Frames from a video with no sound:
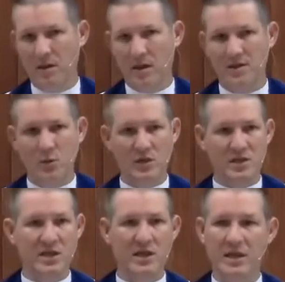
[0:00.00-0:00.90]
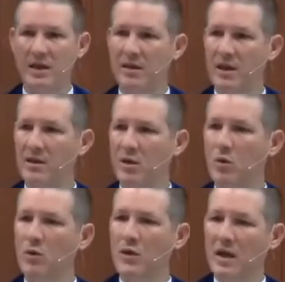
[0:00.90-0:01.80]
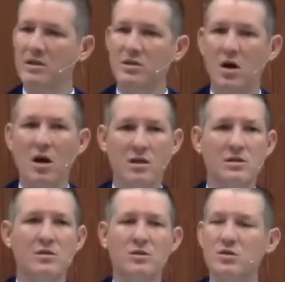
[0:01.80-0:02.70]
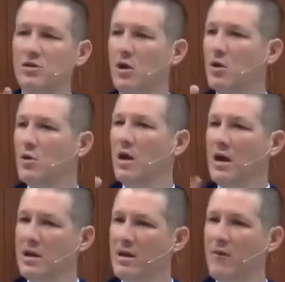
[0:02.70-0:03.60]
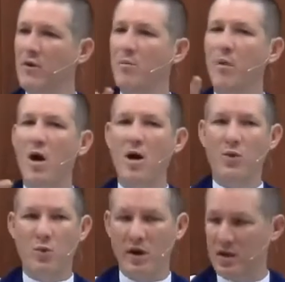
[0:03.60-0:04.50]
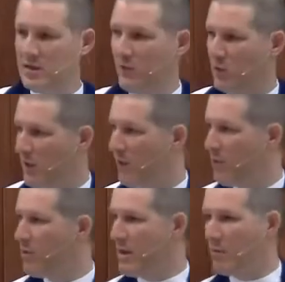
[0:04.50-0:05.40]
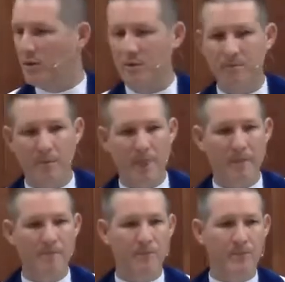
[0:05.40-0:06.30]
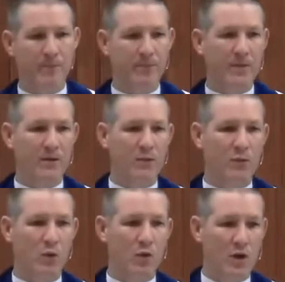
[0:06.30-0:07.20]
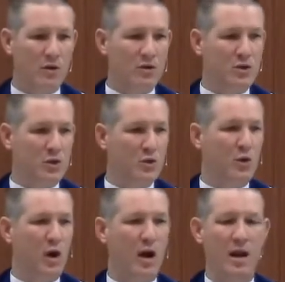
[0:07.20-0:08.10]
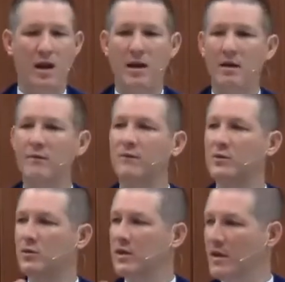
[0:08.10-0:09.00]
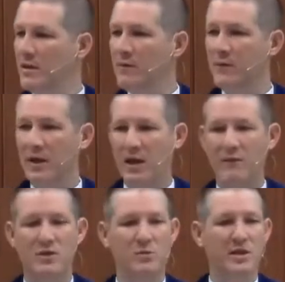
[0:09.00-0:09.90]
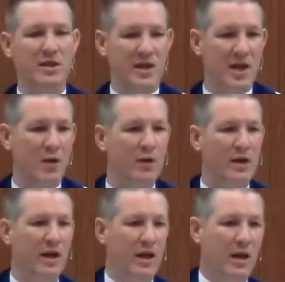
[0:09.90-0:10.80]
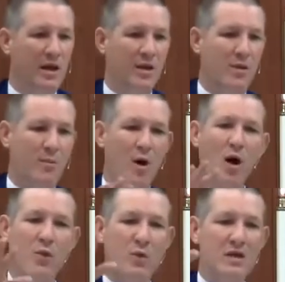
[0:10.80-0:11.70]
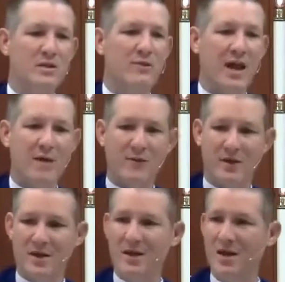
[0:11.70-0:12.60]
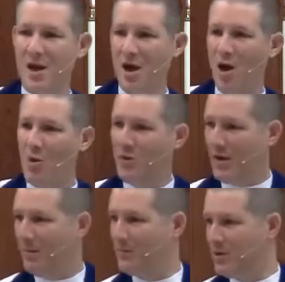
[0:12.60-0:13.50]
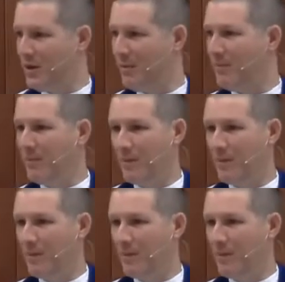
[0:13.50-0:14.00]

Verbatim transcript: And so we see that the Lord then starts to show different pathways for different people. For those who love to give and love to be caring, the pathways of heaven open up to them.